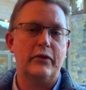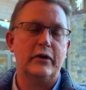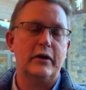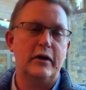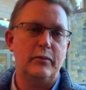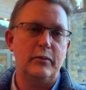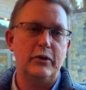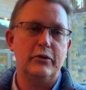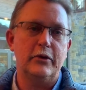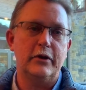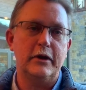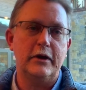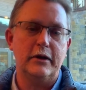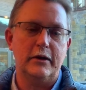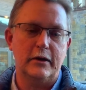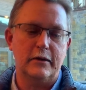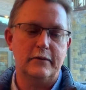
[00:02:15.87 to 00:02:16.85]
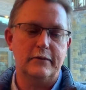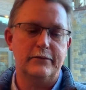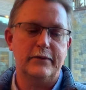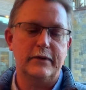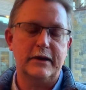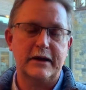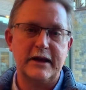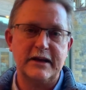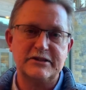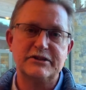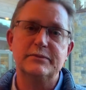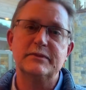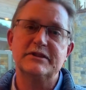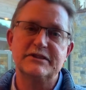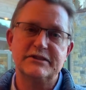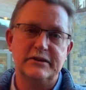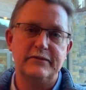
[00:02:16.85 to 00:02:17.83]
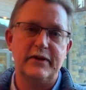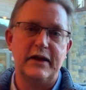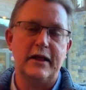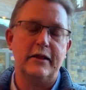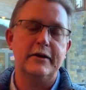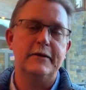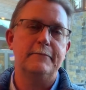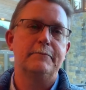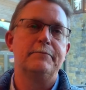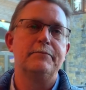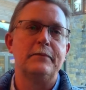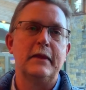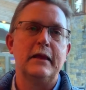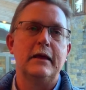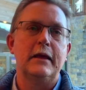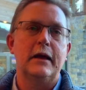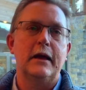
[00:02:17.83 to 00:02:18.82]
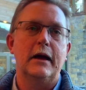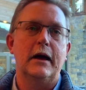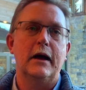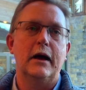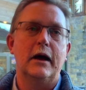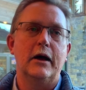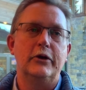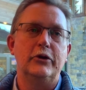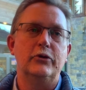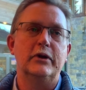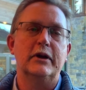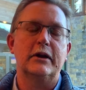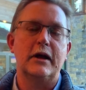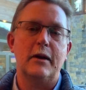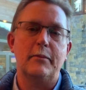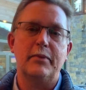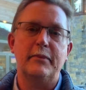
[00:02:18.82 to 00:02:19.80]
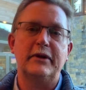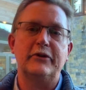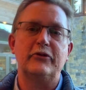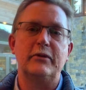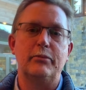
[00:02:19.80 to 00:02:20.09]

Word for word: the community of uh, Ketchum and Sun Valley. Uh, you get complimentary